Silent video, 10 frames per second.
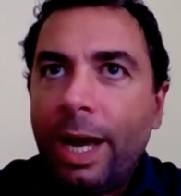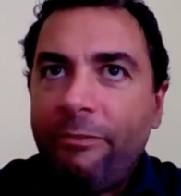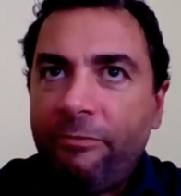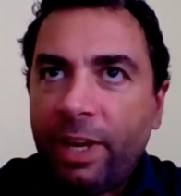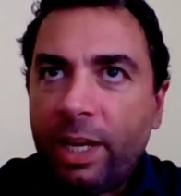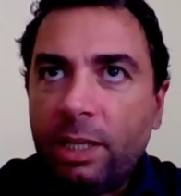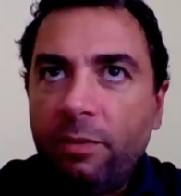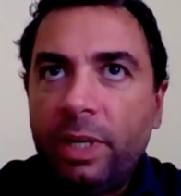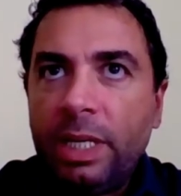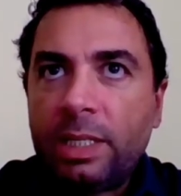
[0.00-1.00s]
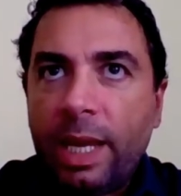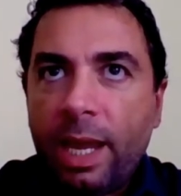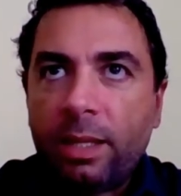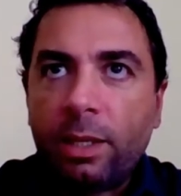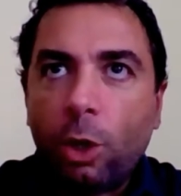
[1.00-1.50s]
effectiveness
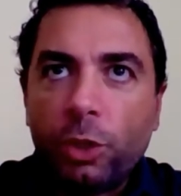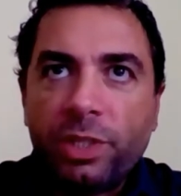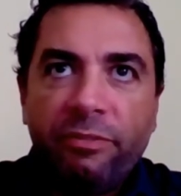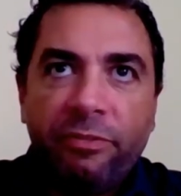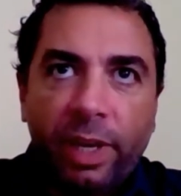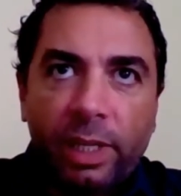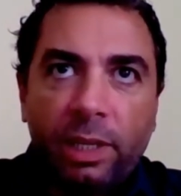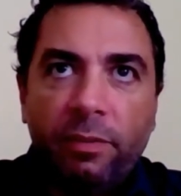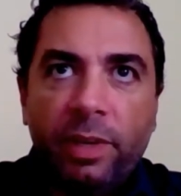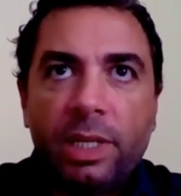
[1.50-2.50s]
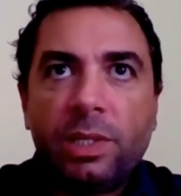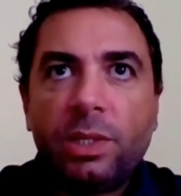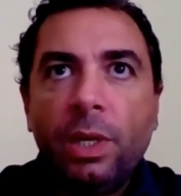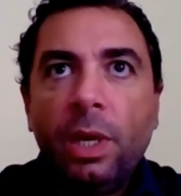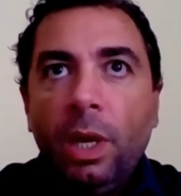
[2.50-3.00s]
and cost
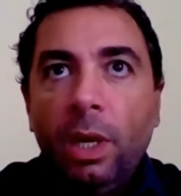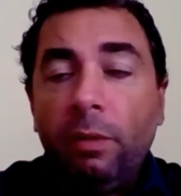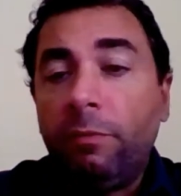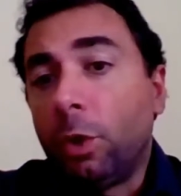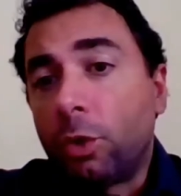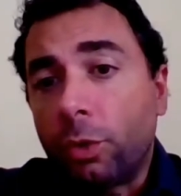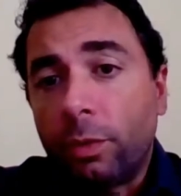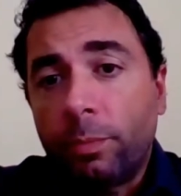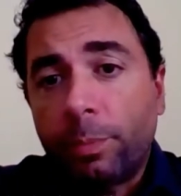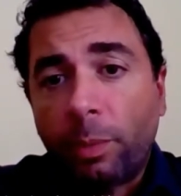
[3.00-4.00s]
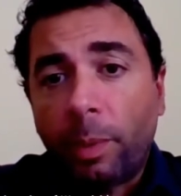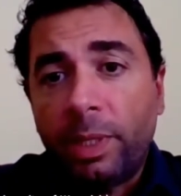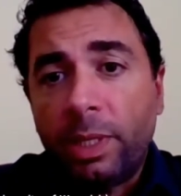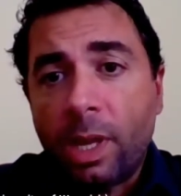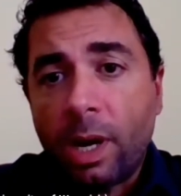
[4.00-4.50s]
effectiveness in future.
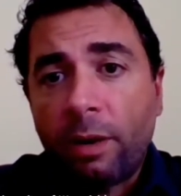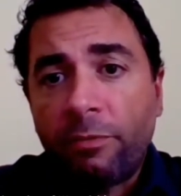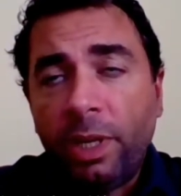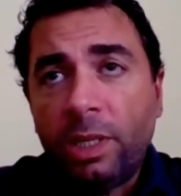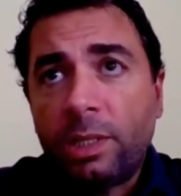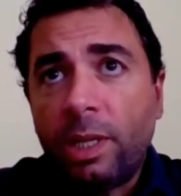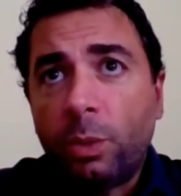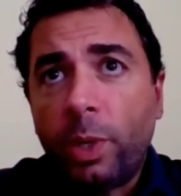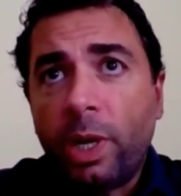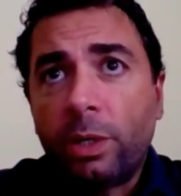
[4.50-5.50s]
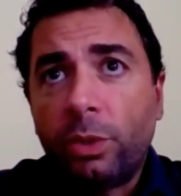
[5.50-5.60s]
Probably there are things that we are